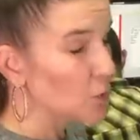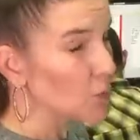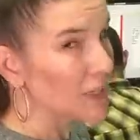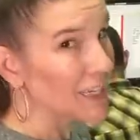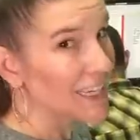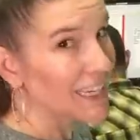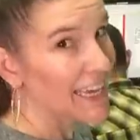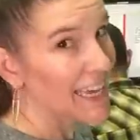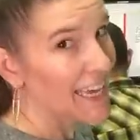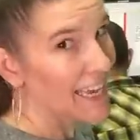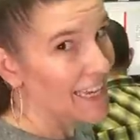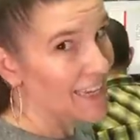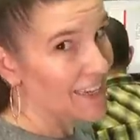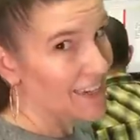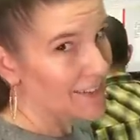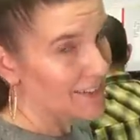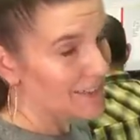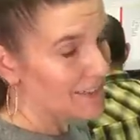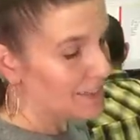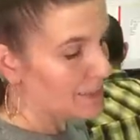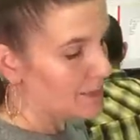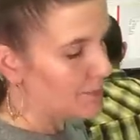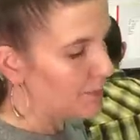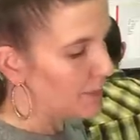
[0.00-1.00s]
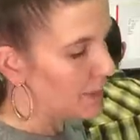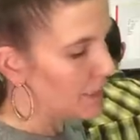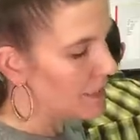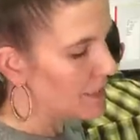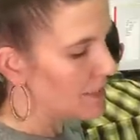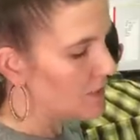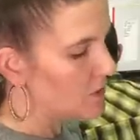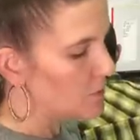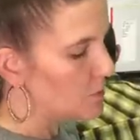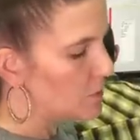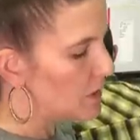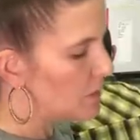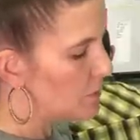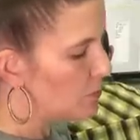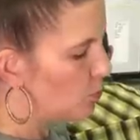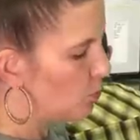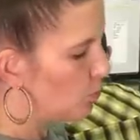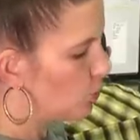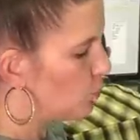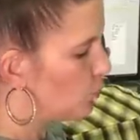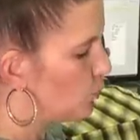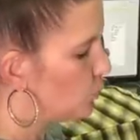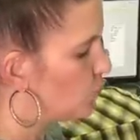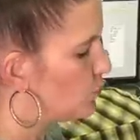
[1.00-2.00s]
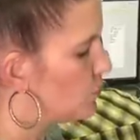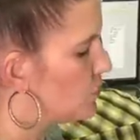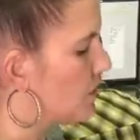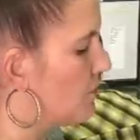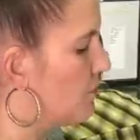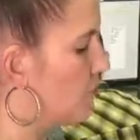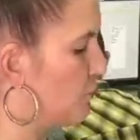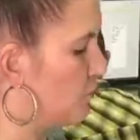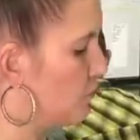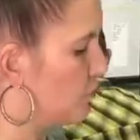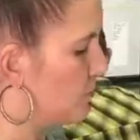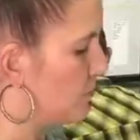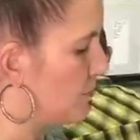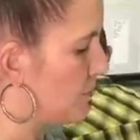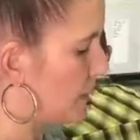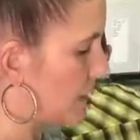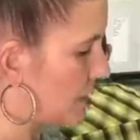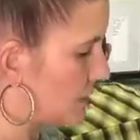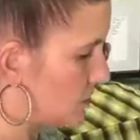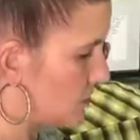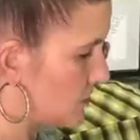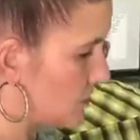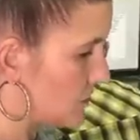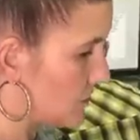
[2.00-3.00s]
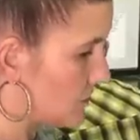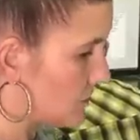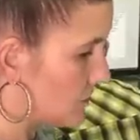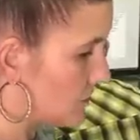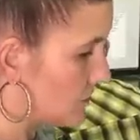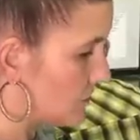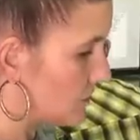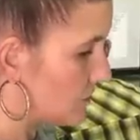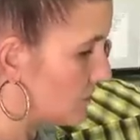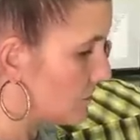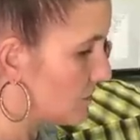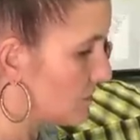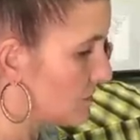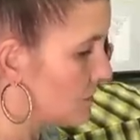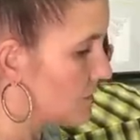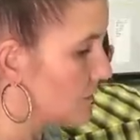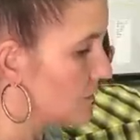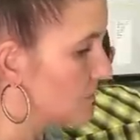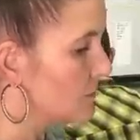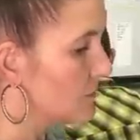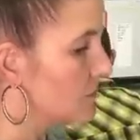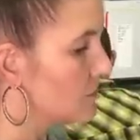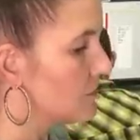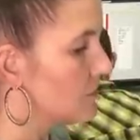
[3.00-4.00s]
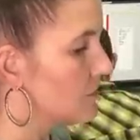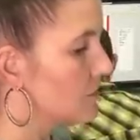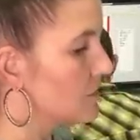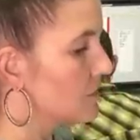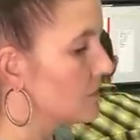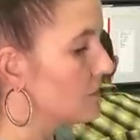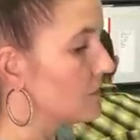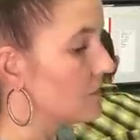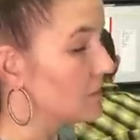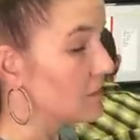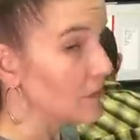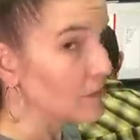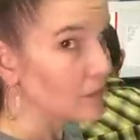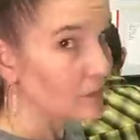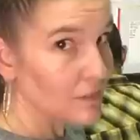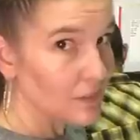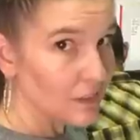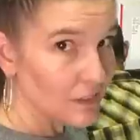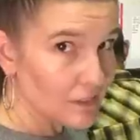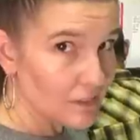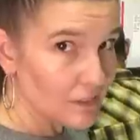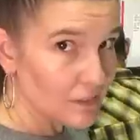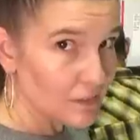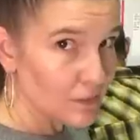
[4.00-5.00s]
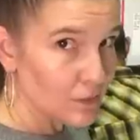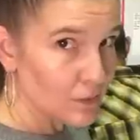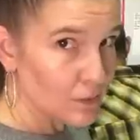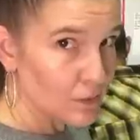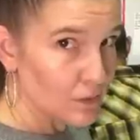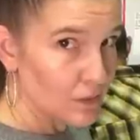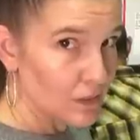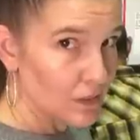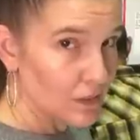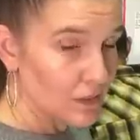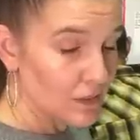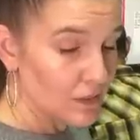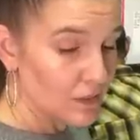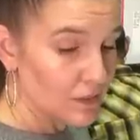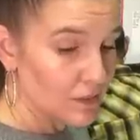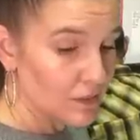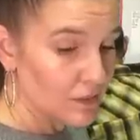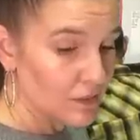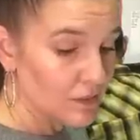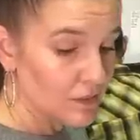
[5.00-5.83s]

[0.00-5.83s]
we can't because people's information is on that screen.